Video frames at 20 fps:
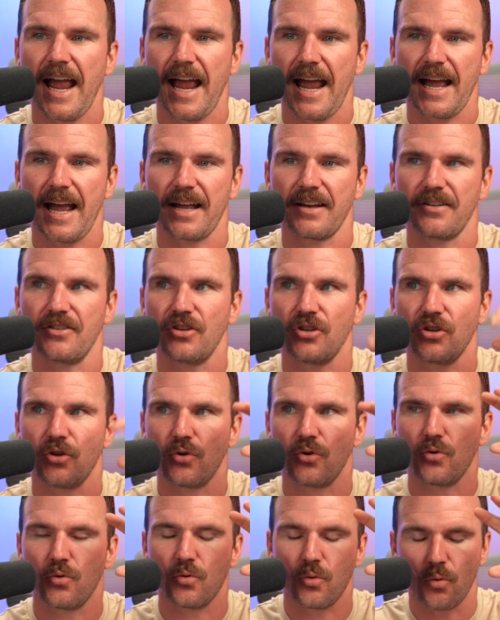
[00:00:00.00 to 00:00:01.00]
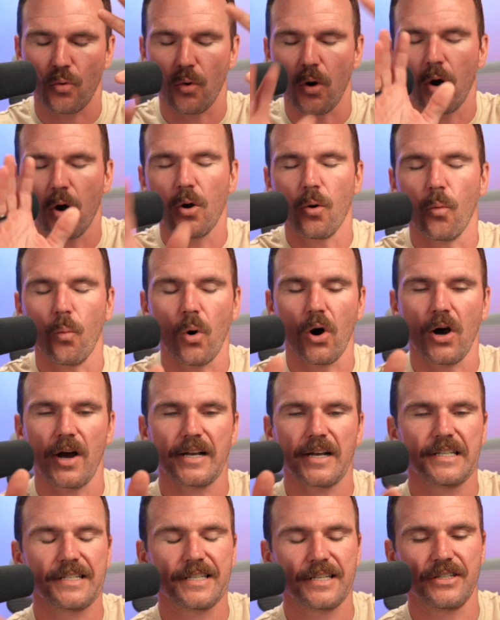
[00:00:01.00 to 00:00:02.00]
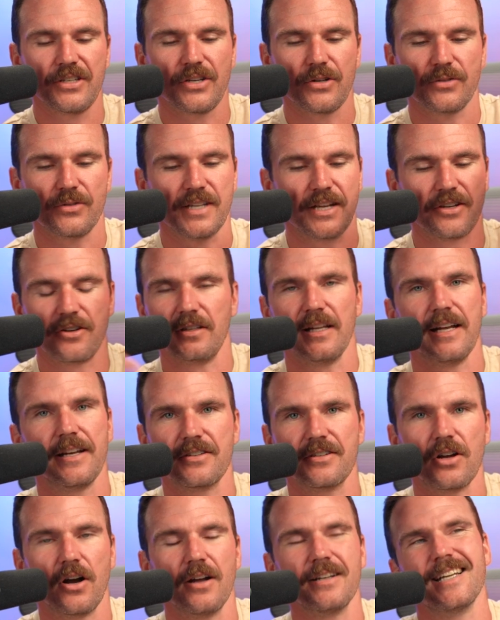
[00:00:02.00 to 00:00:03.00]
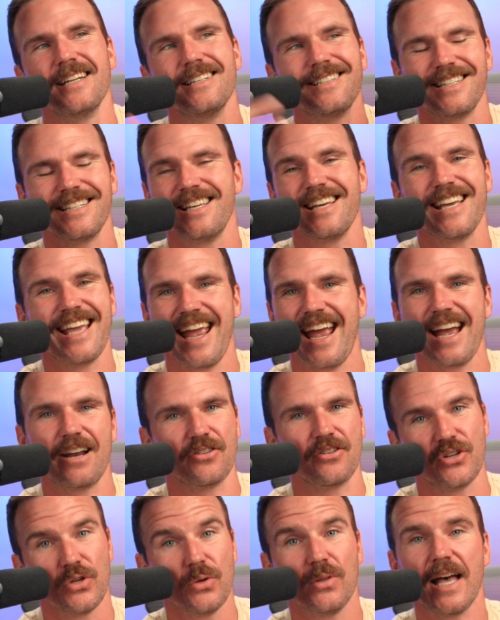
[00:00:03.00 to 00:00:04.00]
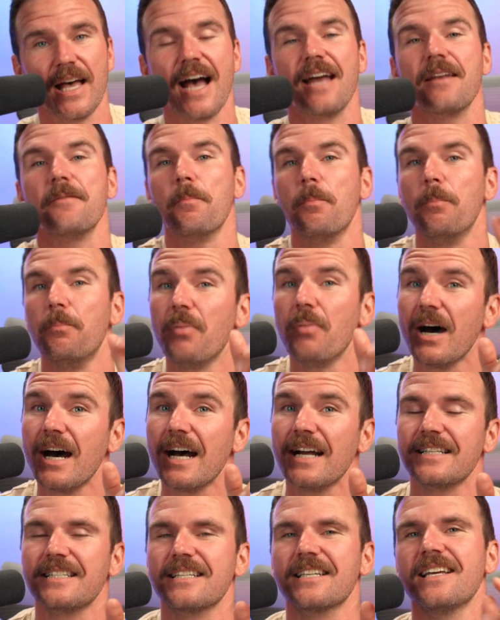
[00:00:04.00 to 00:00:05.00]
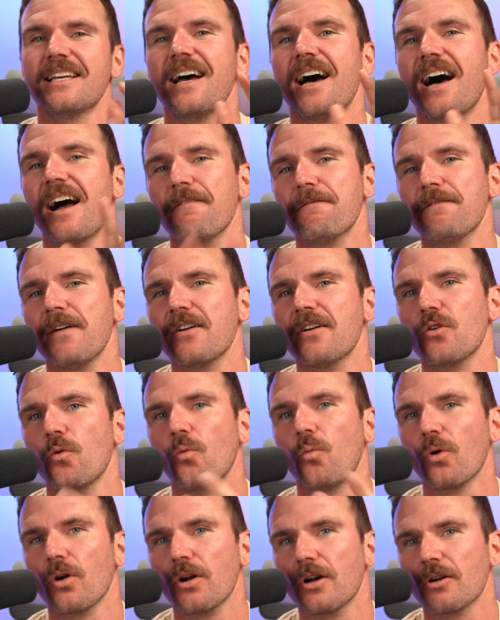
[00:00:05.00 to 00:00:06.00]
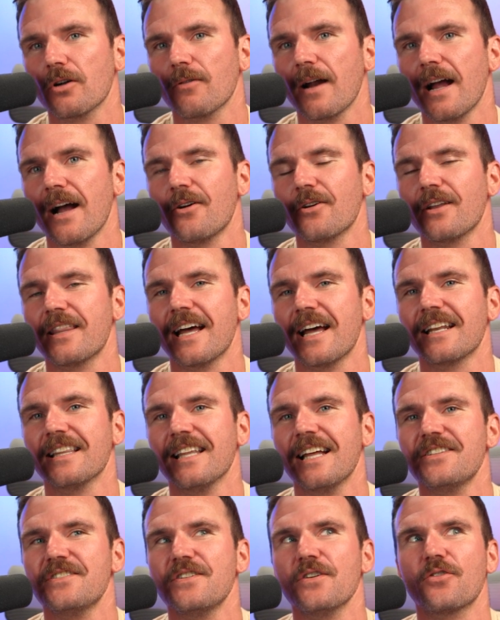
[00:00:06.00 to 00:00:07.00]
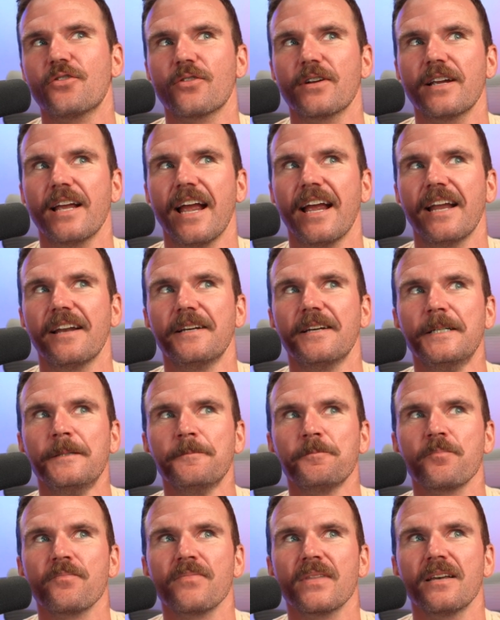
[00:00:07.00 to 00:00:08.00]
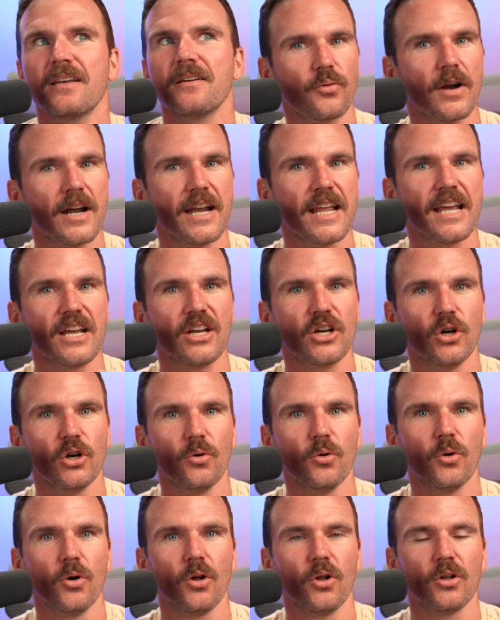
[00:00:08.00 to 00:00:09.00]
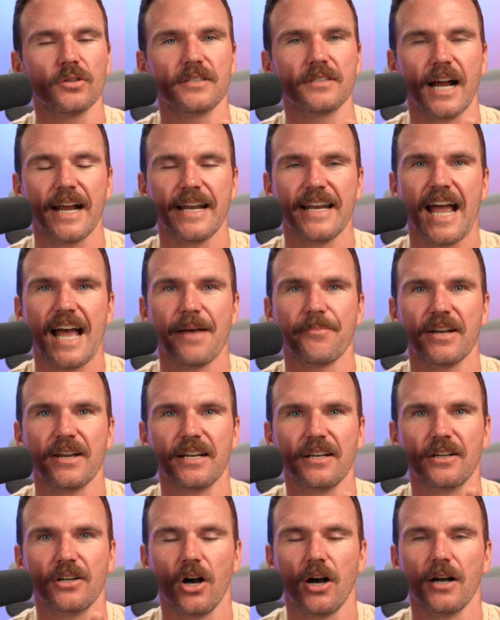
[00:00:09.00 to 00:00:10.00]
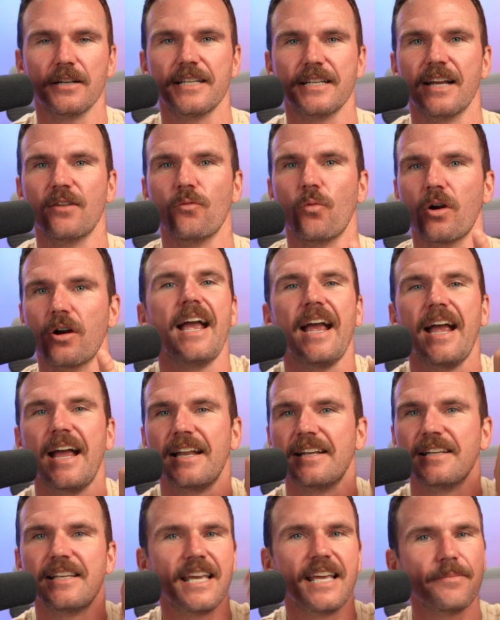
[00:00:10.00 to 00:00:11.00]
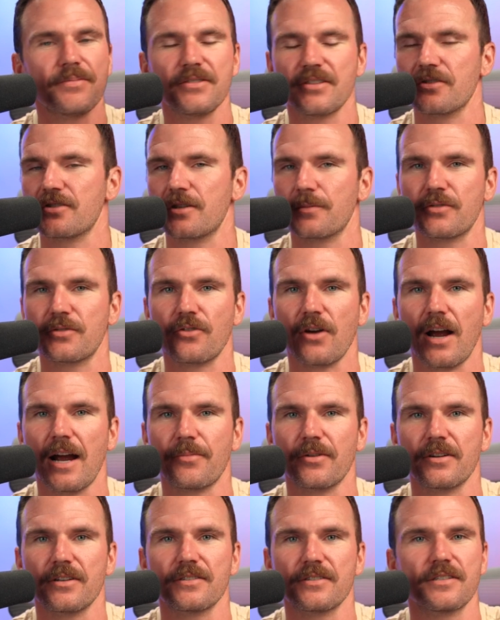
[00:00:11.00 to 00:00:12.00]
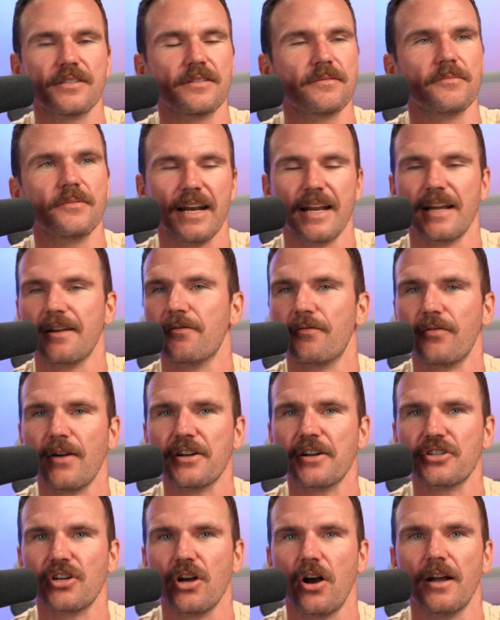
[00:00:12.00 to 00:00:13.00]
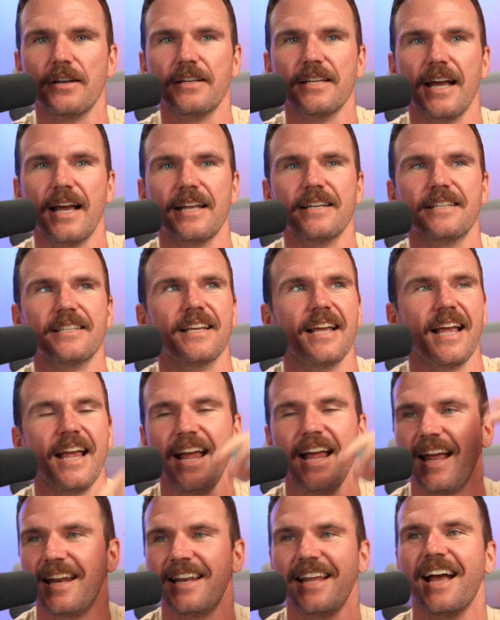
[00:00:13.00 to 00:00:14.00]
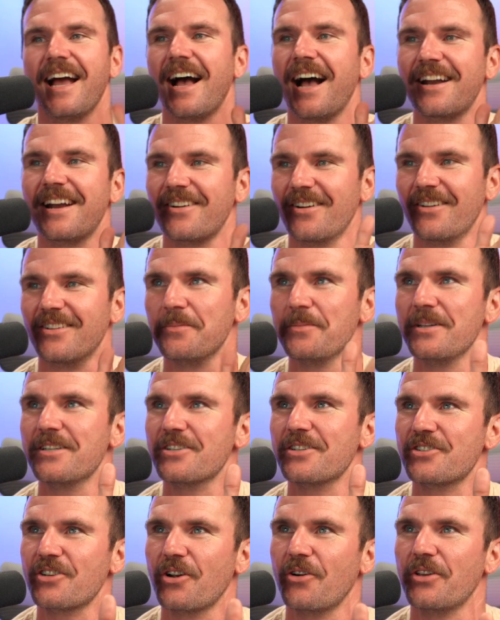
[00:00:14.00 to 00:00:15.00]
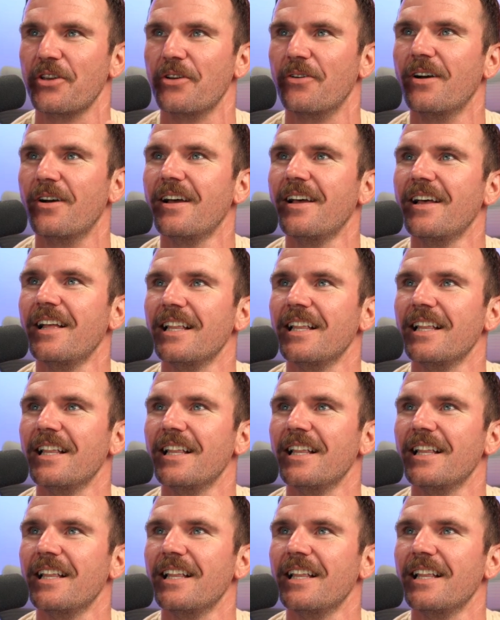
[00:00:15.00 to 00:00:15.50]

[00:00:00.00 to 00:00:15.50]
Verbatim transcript: and you want to send your latest content, you can't do that. But I've found a workaround that lets you create pretty cool dynamic content and keeps your subscribers getting fresh content. And I don't know, let me just show you.